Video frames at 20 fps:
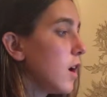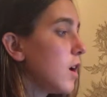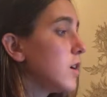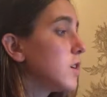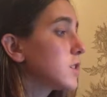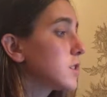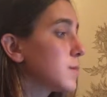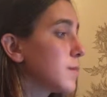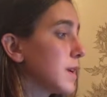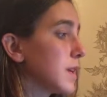
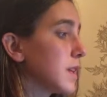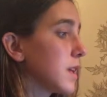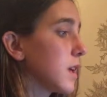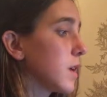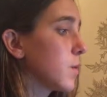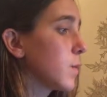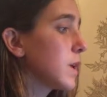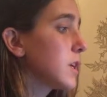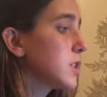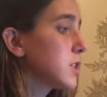
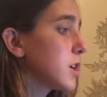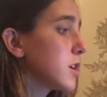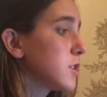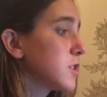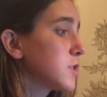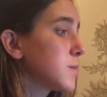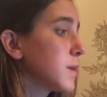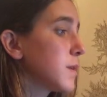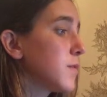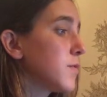Ultimately, we
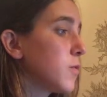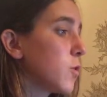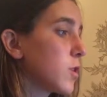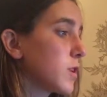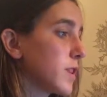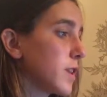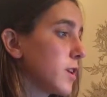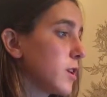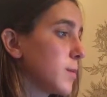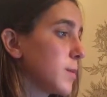chose to be for
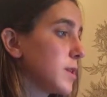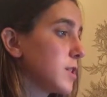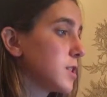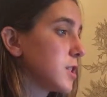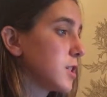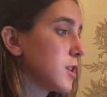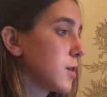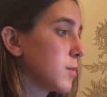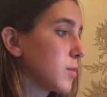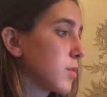the Human
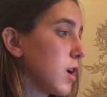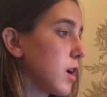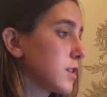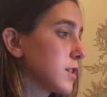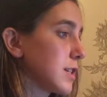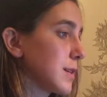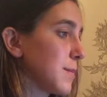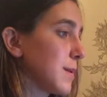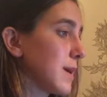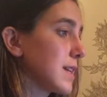Genome
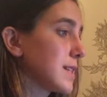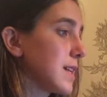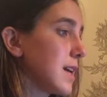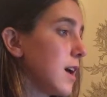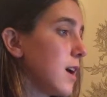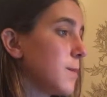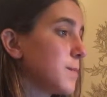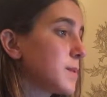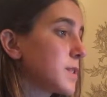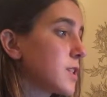Project because it
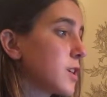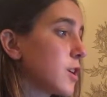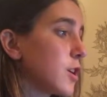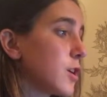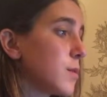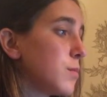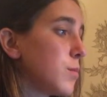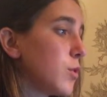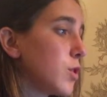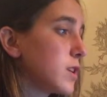helps
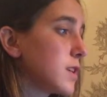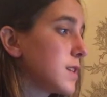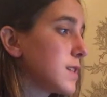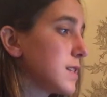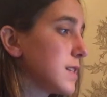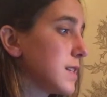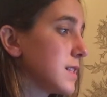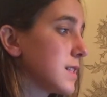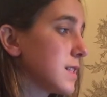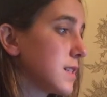cure more
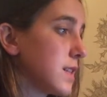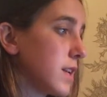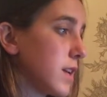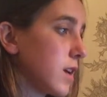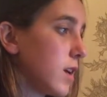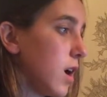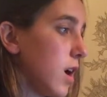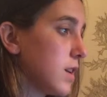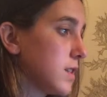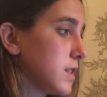diseases than
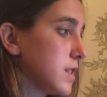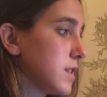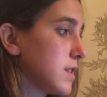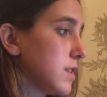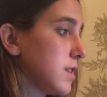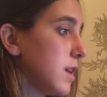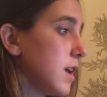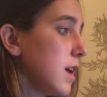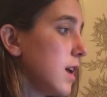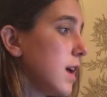it causes.